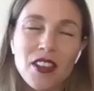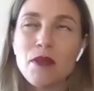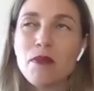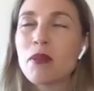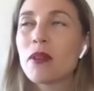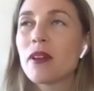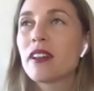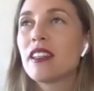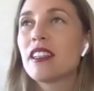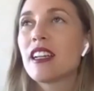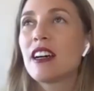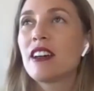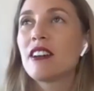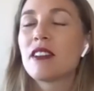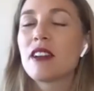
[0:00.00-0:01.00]
you pointed
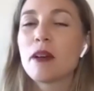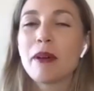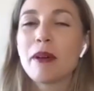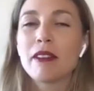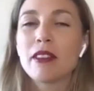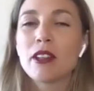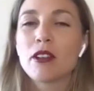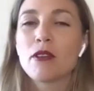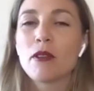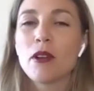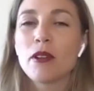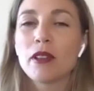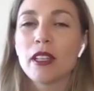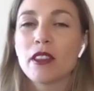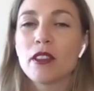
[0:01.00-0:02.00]
out about the
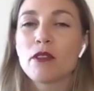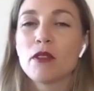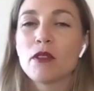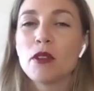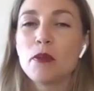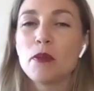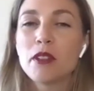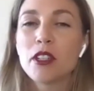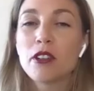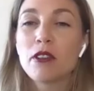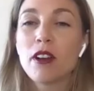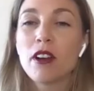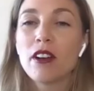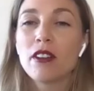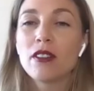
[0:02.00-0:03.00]
grow, like the room to
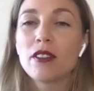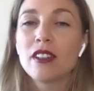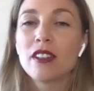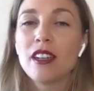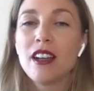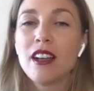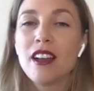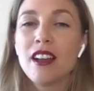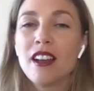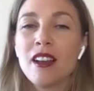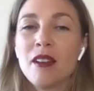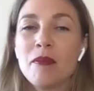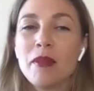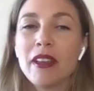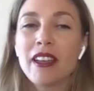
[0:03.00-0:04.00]
grow,
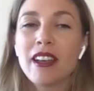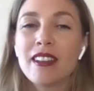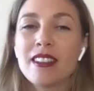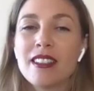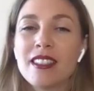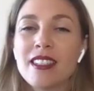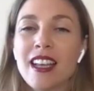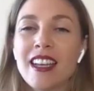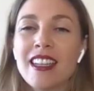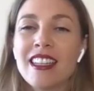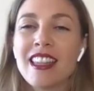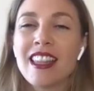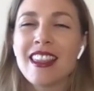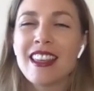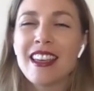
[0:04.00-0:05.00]
because I
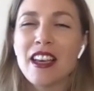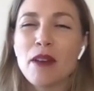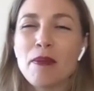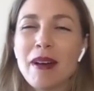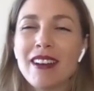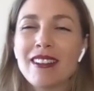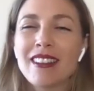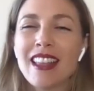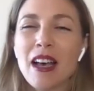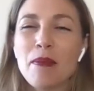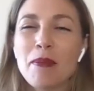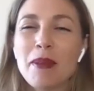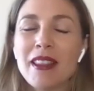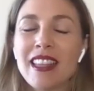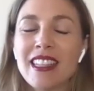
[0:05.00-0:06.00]
didn't think about that,
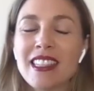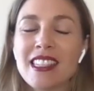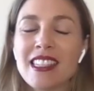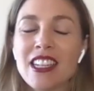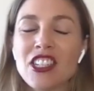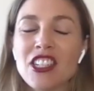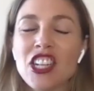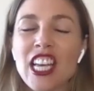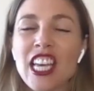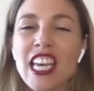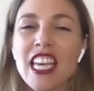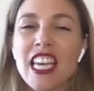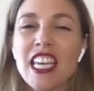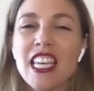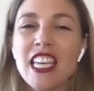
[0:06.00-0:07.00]
but that's such a
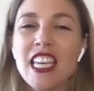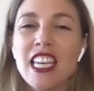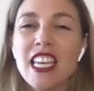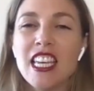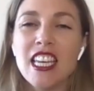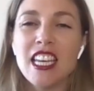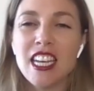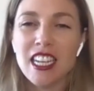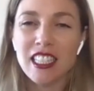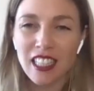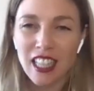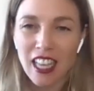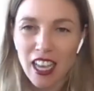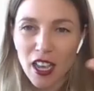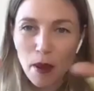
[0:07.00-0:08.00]
key
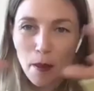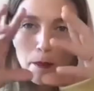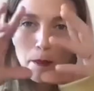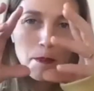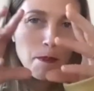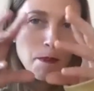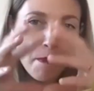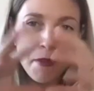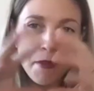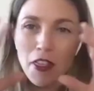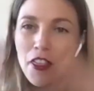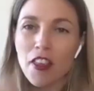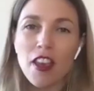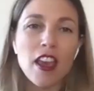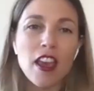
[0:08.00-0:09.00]
like
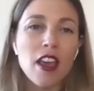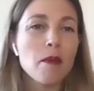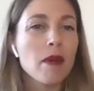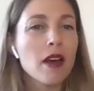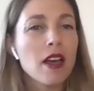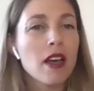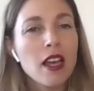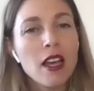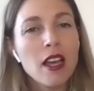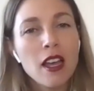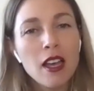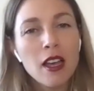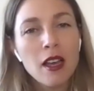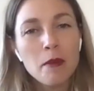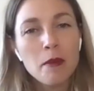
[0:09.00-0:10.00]
theme,
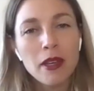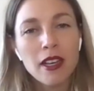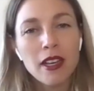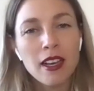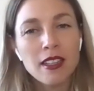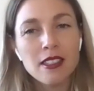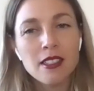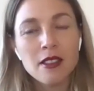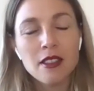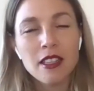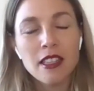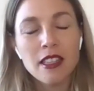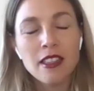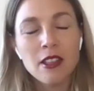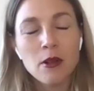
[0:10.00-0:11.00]
mm-hmm. because
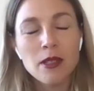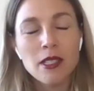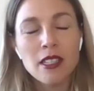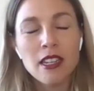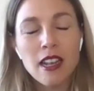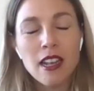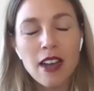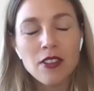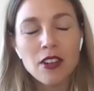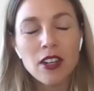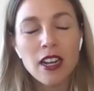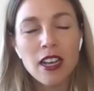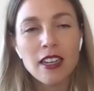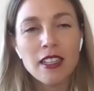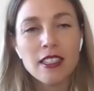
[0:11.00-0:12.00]
there was
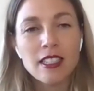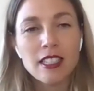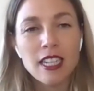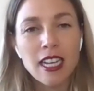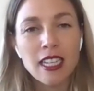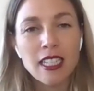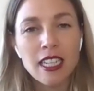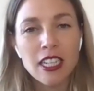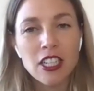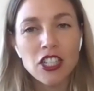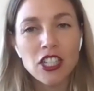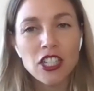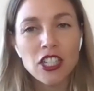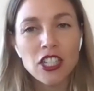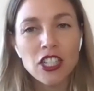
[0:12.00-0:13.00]
never any
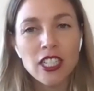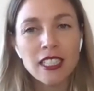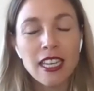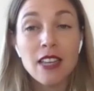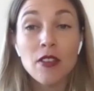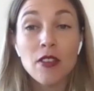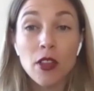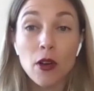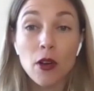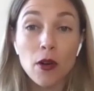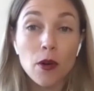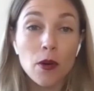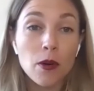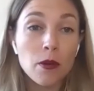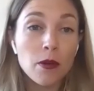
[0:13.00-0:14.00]
stagnation. Like, even
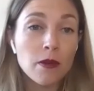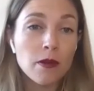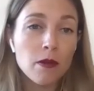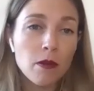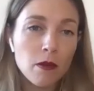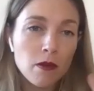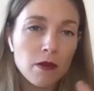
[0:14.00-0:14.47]
though